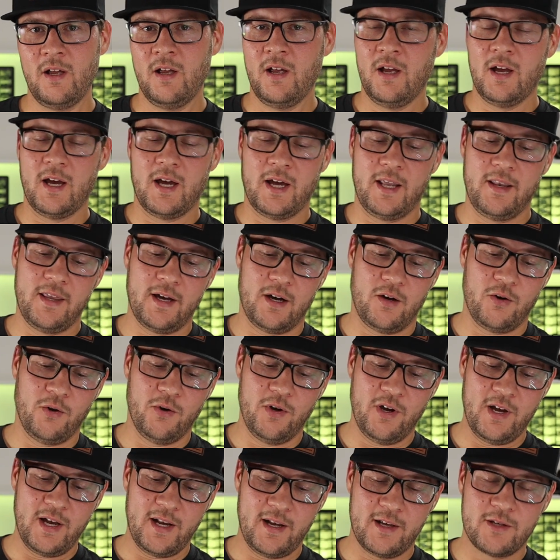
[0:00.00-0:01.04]
And the
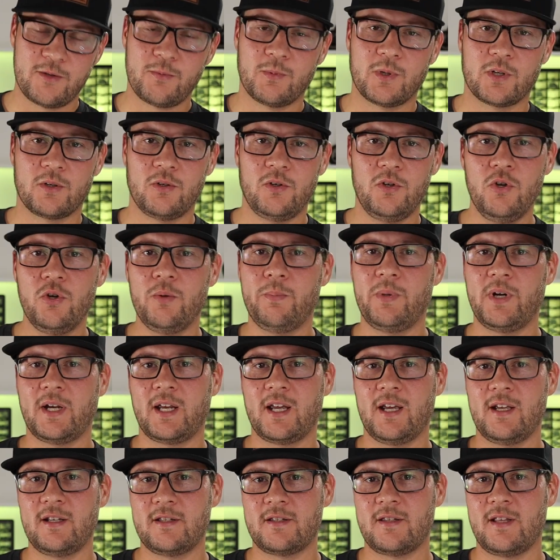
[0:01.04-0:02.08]
oil is what
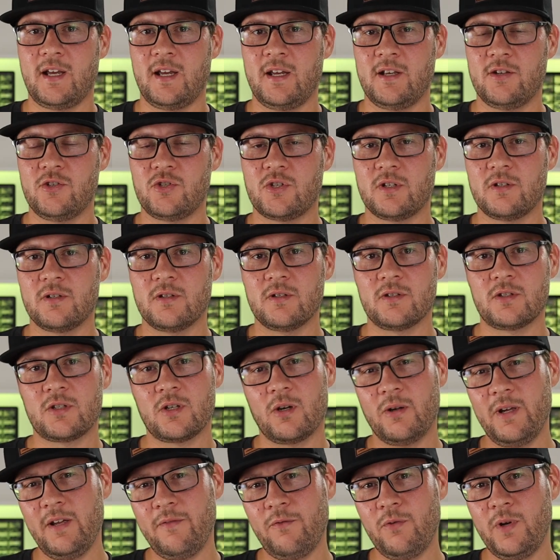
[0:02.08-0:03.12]
lubricates the engine. So
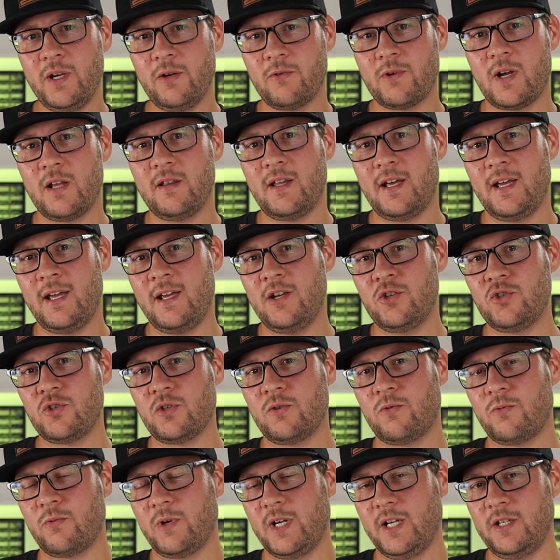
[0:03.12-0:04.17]
if we run the
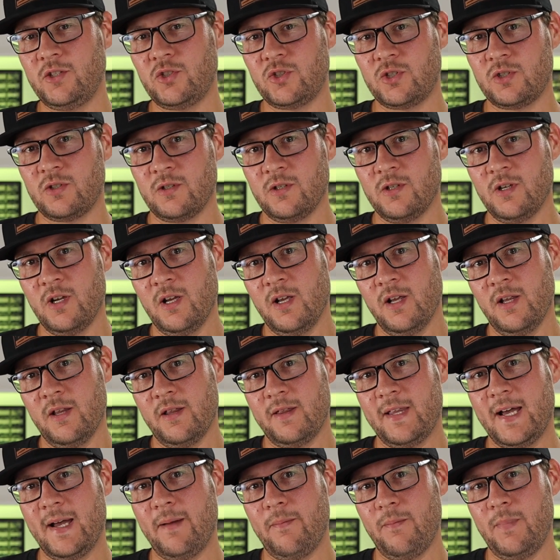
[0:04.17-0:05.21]
engine rich,
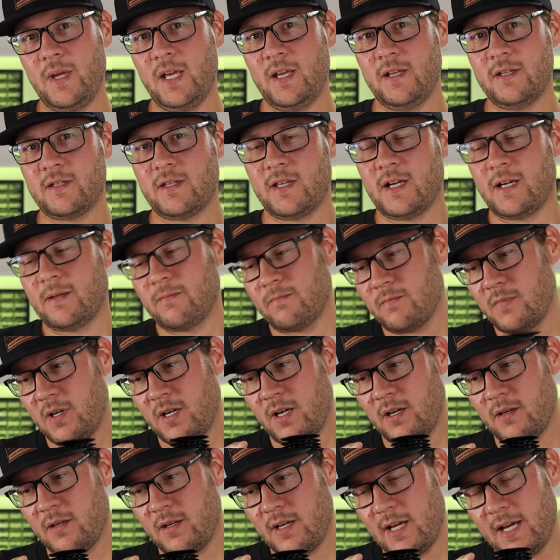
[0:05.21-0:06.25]
that means that
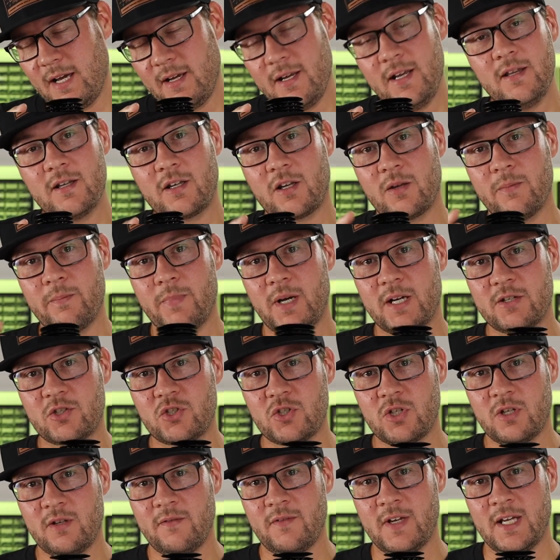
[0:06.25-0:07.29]
in the
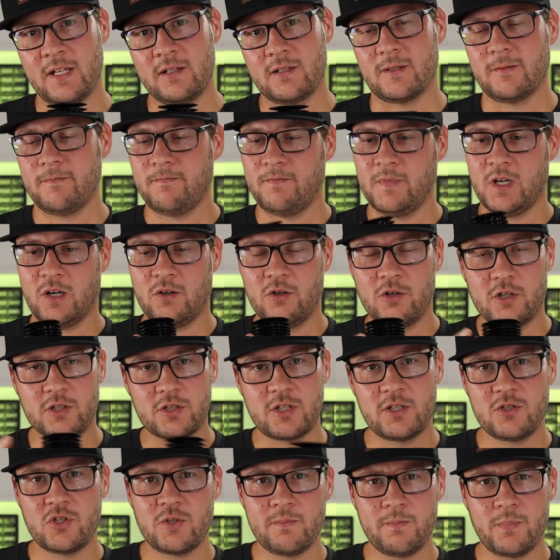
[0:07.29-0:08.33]
combustion event, the
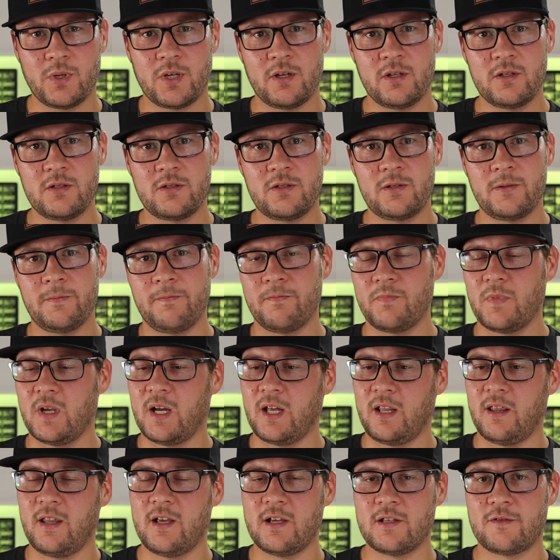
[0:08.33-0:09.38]
oxygen burns
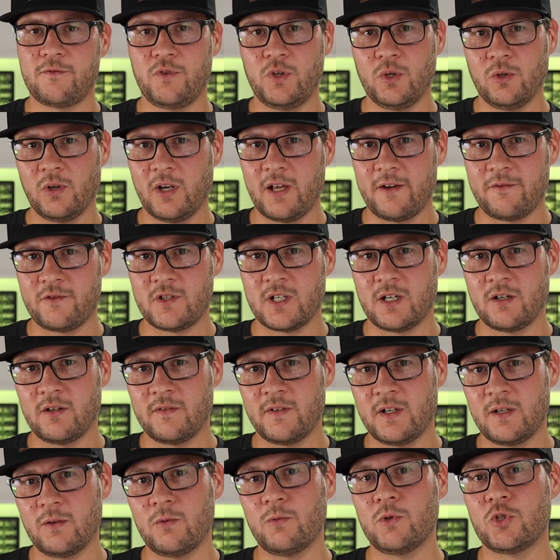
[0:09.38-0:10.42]
and there's fuel left
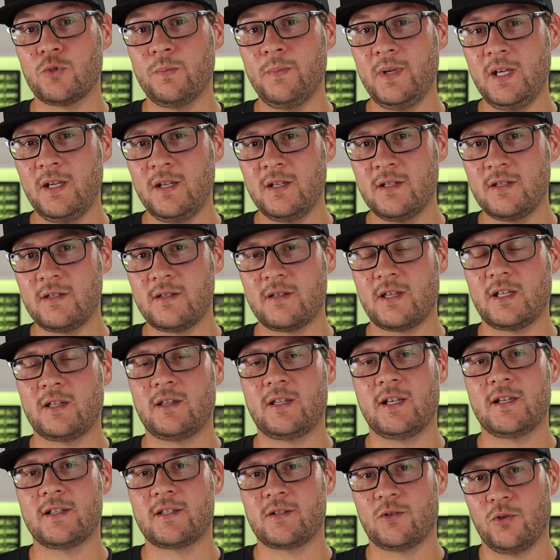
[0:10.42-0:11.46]
over, which means that
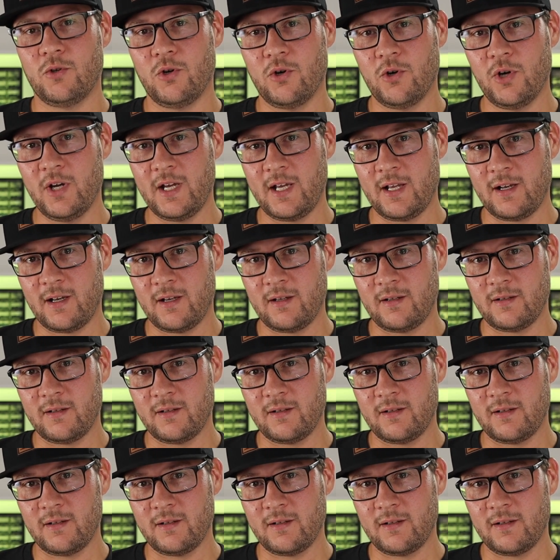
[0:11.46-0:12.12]
there's oil